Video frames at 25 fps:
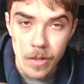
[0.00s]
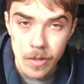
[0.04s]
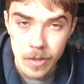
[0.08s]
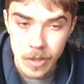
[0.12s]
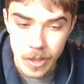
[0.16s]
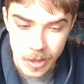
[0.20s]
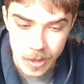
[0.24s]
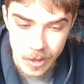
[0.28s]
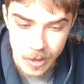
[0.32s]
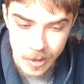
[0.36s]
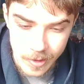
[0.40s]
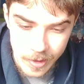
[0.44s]

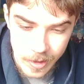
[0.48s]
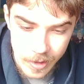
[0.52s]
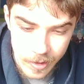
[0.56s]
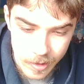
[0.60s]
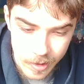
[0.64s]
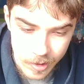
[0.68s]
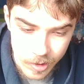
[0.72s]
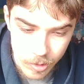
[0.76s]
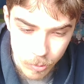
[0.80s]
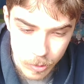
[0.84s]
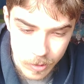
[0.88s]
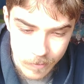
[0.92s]
yeah, I think
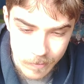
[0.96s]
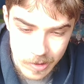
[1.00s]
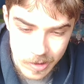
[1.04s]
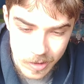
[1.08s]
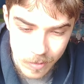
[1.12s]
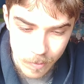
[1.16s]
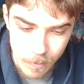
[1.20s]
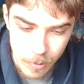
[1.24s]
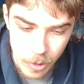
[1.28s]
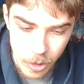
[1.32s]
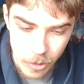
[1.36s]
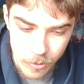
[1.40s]
this one was
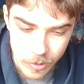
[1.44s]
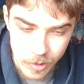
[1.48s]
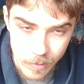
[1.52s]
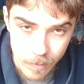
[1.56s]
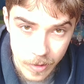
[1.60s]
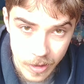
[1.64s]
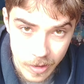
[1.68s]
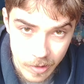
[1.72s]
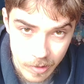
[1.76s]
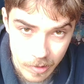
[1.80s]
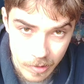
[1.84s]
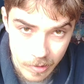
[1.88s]
supposed
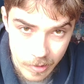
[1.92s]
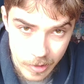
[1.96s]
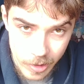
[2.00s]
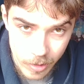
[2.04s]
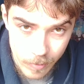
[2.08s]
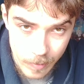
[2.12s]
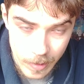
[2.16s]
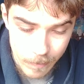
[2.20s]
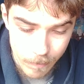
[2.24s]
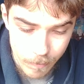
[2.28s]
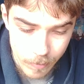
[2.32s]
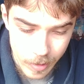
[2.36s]
to be a
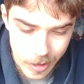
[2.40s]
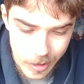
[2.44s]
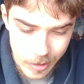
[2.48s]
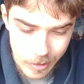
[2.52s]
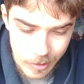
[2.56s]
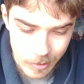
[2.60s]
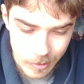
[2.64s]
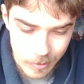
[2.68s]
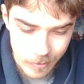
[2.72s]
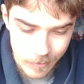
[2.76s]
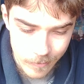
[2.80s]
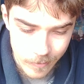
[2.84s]
little bit
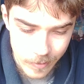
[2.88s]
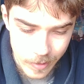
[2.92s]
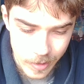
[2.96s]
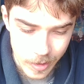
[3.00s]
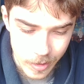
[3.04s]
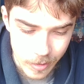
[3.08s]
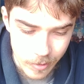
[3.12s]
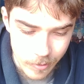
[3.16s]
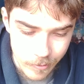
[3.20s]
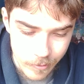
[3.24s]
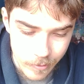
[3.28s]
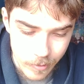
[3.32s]
bigger
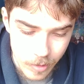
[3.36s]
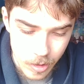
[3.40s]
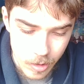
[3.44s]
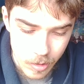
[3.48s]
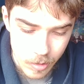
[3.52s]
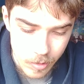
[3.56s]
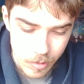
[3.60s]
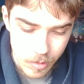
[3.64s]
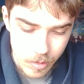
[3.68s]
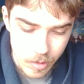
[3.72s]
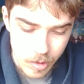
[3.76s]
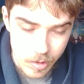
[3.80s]
than
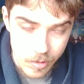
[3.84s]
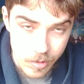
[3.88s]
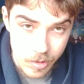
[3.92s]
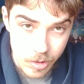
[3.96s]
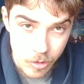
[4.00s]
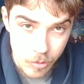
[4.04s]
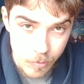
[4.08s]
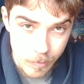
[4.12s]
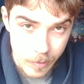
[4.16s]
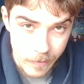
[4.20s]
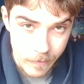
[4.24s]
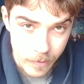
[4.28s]
the
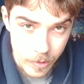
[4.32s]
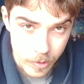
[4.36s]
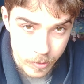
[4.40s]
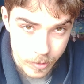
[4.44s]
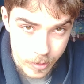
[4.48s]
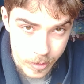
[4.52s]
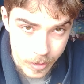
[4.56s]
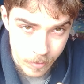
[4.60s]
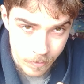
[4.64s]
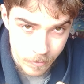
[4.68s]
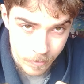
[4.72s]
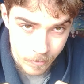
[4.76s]
Tomi
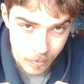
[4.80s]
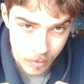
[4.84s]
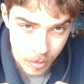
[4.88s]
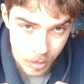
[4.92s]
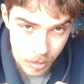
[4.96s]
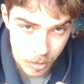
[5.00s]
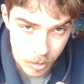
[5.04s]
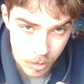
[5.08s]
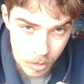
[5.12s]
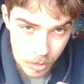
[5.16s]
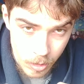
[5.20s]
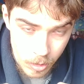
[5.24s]
version.
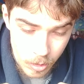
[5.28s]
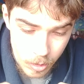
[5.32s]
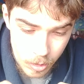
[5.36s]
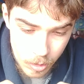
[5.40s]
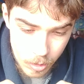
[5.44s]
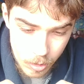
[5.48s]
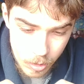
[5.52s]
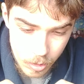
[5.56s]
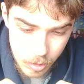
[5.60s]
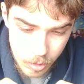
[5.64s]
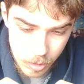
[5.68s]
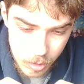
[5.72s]

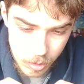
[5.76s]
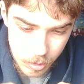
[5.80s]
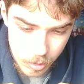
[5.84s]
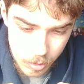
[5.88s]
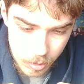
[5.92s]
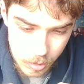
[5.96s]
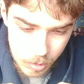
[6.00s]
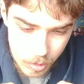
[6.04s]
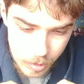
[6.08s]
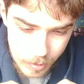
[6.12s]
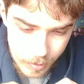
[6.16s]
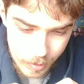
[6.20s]
Uh,
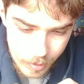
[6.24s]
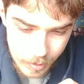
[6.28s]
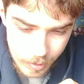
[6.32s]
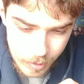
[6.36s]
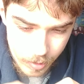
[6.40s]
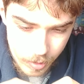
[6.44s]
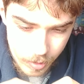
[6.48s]
let's